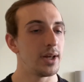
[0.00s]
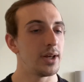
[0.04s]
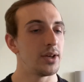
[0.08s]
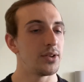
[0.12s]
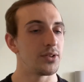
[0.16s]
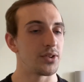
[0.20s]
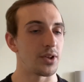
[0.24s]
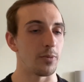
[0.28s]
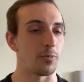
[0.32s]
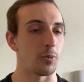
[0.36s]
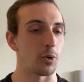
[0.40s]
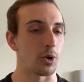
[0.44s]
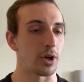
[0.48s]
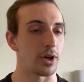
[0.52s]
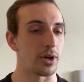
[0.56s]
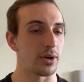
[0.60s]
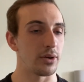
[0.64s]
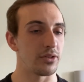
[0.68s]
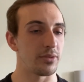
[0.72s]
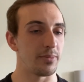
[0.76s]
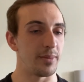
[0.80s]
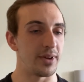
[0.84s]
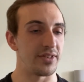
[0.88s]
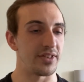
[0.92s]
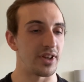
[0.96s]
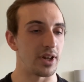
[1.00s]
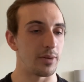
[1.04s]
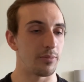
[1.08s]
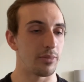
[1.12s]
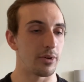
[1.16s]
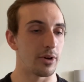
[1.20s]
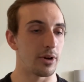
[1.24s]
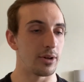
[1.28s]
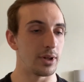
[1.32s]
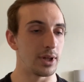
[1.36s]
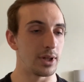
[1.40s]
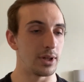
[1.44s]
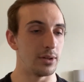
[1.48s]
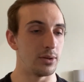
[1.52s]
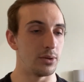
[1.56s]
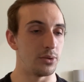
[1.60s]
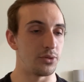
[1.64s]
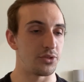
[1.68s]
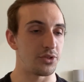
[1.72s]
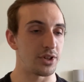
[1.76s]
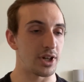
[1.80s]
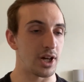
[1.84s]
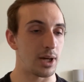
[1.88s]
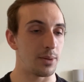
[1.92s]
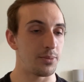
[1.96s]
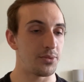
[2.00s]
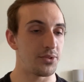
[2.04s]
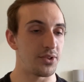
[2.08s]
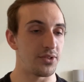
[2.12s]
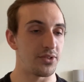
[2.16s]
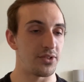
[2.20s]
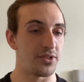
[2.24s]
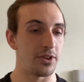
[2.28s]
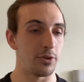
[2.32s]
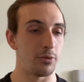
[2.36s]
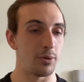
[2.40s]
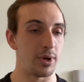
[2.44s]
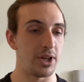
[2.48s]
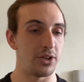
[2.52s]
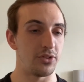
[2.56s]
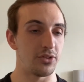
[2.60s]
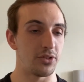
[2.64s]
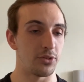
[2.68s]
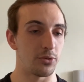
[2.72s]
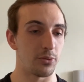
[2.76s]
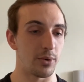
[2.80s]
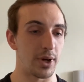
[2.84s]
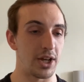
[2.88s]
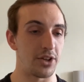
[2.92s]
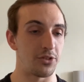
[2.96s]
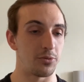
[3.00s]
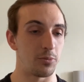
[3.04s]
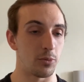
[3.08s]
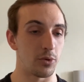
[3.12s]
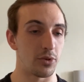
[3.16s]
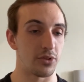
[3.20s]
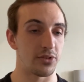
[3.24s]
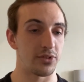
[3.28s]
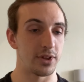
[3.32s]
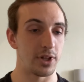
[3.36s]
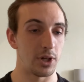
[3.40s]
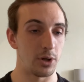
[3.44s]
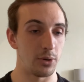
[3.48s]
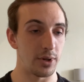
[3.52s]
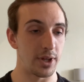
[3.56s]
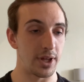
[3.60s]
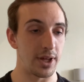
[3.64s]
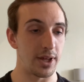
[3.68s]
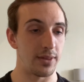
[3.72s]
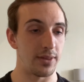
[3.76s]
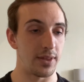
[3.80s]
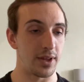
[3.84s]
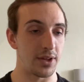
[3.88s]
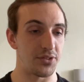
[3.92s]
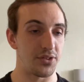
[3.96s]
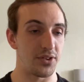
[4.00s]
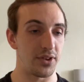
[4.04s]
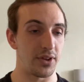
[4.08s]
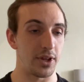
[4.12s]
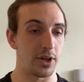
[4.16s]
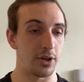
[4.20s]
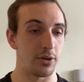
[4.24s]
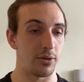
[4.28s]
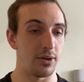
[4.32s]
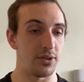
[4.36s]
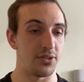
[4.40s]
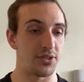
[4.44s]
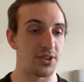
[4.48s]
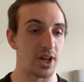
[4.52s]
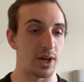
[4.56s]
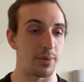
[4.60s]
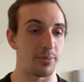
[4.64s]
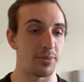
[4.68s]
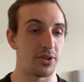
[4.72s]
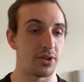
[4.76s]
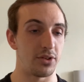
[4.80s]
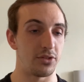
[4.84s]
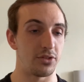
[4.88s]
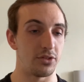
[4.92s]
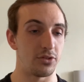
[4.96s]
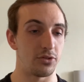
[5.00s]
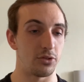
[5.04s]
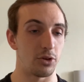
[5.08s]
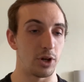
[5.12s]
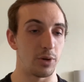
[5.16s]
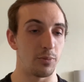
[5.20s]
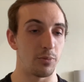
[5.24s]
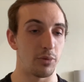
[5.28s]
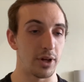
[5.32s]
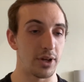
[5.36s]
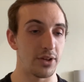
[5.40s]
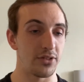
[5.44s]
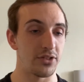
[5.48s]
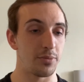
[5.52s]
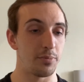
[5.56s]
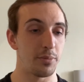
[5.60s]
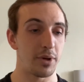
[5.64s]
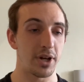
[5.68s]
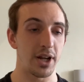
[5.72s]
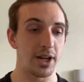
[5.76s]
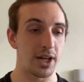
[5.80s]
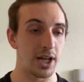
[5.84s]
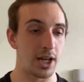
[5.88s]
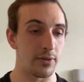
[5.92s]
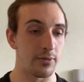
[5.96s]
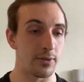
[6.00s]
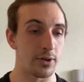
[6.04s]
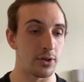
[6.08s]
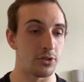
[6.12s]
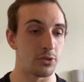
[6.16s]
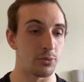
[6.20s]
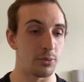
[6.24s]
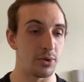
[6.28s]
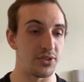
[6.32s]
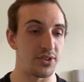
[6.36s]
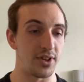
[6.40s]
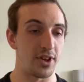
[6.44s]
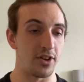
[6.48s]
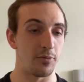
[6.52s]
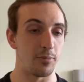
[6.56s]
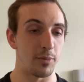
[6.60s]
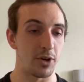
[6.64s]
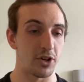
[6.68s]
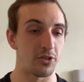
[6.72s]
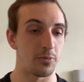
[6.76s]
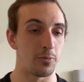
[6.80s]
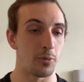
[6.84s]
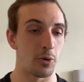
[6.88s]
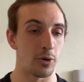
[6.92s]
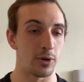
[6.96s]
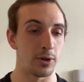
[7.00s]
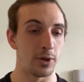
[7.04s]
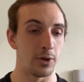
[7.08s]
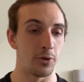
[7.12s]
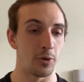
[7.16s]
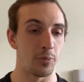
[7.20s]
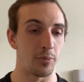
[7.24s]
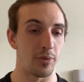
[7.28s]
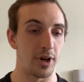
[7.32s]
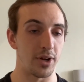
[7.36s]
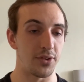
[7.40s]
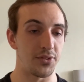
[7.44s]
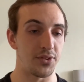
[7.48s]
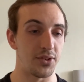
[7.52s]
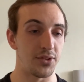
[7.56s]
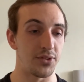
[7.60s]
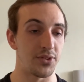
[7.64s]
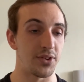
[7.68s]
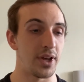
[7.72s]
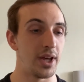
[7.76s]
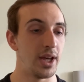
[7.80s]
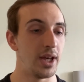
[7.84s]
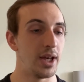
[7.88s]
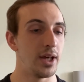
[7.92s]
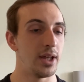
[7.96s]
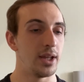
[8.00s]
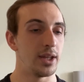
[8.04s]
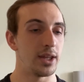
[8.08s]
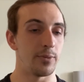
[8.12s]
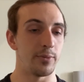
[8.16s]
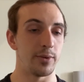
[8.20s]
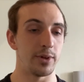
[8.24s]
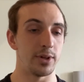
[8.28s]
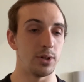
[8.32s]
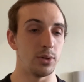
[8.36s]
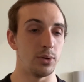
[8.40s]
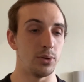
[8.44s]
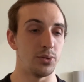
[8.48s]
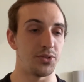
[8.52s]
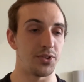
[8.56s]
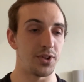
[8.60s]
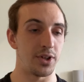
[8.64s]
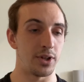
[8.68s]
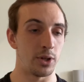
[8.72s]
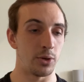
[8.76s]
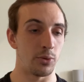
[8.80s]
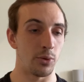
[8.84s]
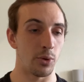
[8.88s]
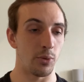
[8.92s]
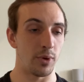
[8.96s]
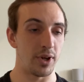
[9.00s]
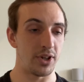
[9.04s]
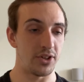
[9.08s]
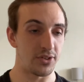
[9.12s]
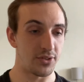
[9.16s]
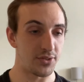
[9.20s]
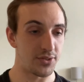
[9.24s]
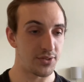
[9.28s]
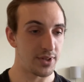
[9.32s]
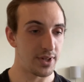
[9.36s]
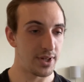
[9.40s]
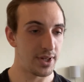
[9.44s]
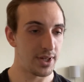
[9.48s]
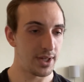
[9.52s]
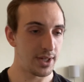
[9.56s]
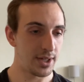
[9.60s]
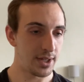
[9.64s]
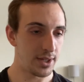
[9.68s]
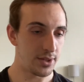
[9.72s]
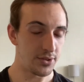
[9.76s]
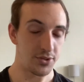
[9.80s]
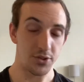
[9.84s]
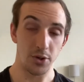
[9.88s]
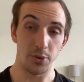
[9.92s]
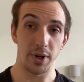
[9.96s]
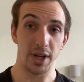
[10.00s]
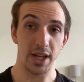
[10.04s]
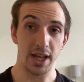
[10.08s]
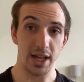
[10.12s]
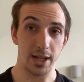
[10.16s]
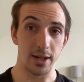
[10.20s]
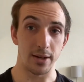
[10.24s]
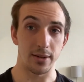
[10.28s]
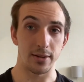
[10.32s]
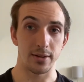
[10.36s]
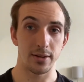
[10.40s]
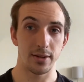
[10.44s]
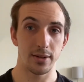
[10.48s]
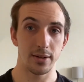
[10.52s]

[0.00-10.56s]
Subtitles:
Some workers may temporarily lose jobs and see wages rise more slowly thanks to the increased competition trade brings, but on average, we save much more in lower prices than we lose in lower wages. So again,